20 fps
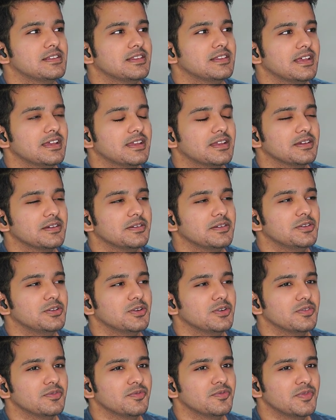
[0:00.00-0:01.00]
like uh, you
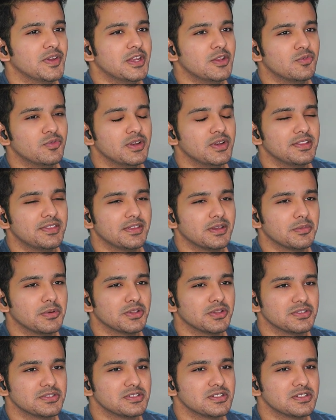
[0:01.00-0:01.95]
know when you really think about the